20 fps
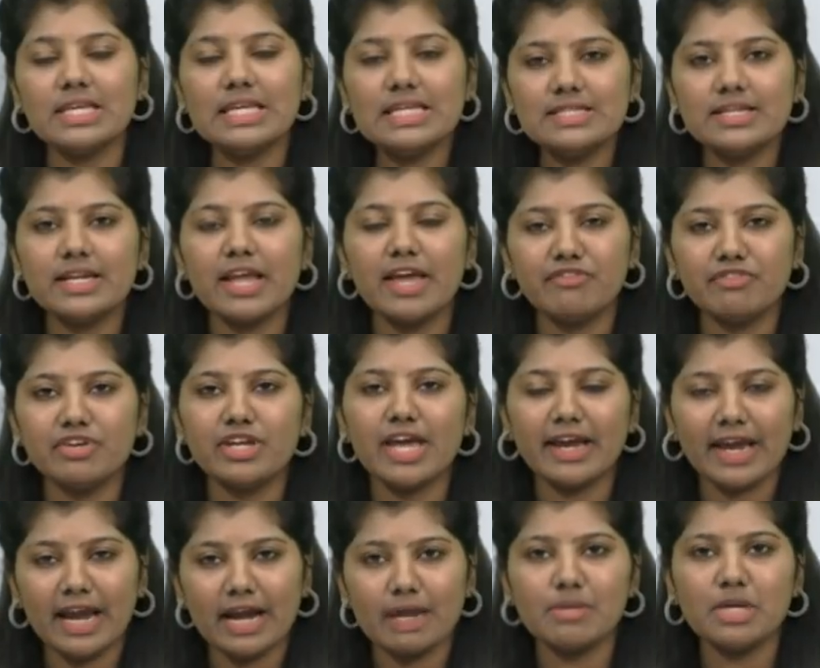each and every
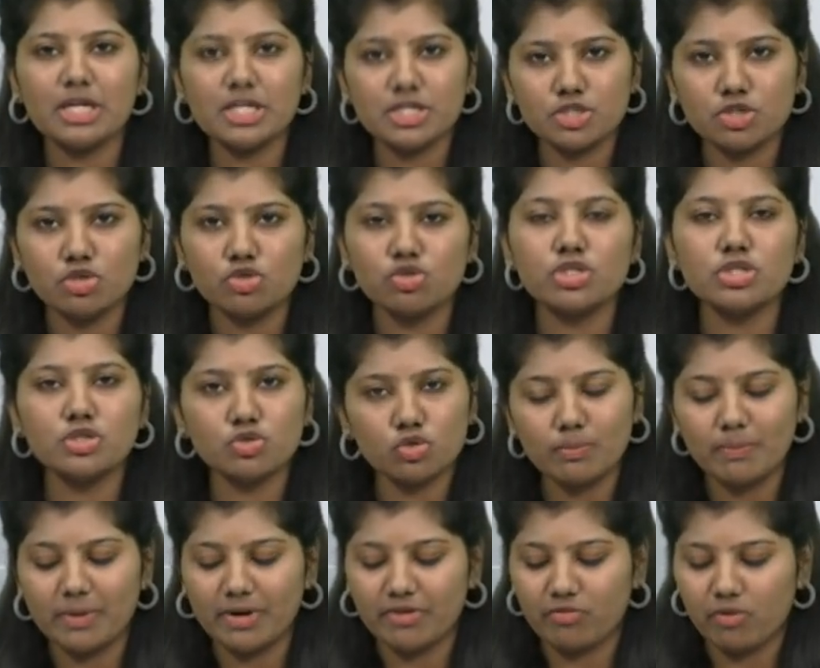academic institution
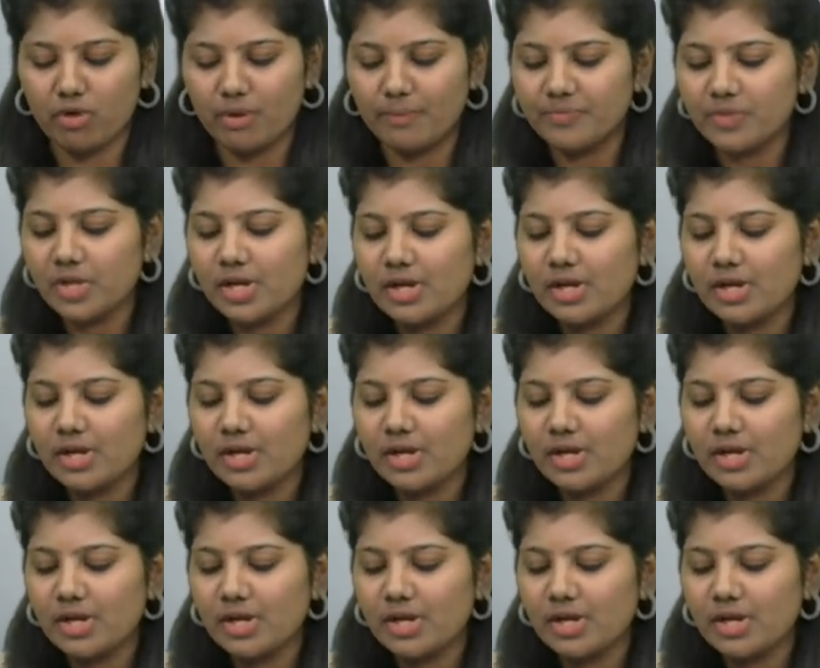should perform.